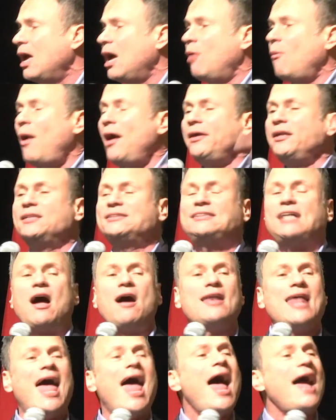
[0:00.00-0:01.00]
I want you to
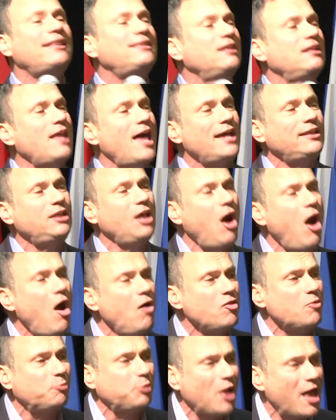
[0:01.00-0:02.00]
start acting like you own
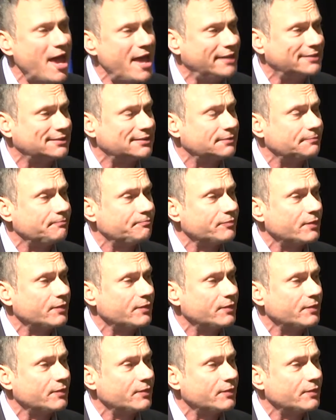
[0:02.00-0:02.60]
the place.